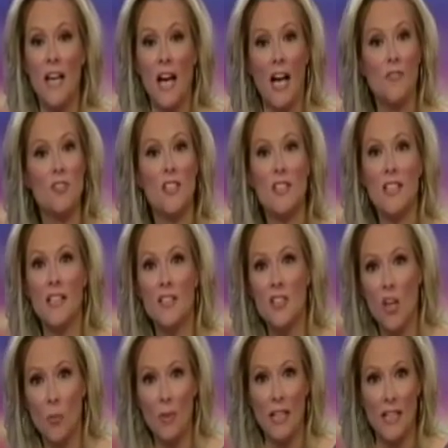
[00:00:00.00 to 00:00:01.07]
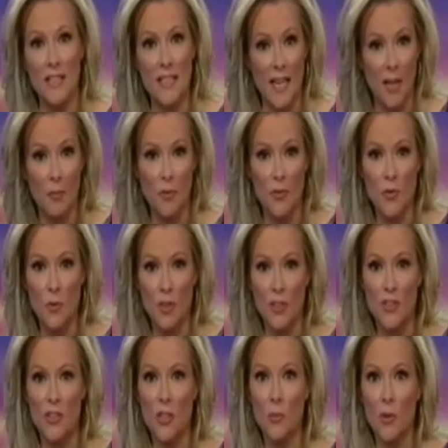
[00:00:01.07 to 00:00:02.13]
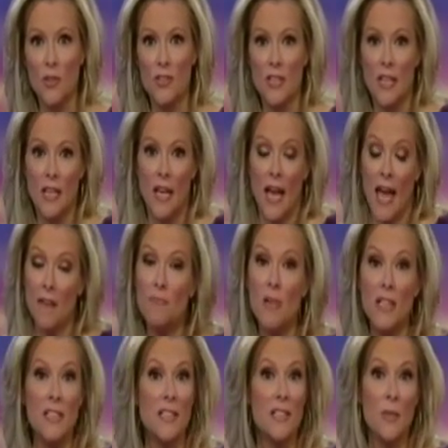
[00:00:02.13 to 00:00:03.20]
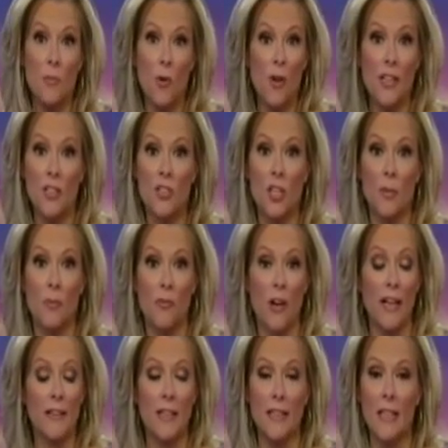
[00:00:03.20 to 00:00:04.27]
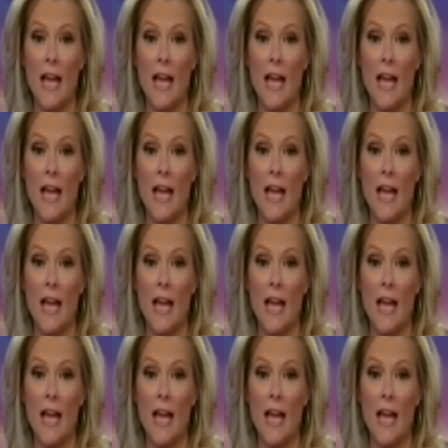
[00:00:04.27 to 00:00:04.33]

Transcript: I've just seen so many examples where consumers have been disappointed, Chip, frankly.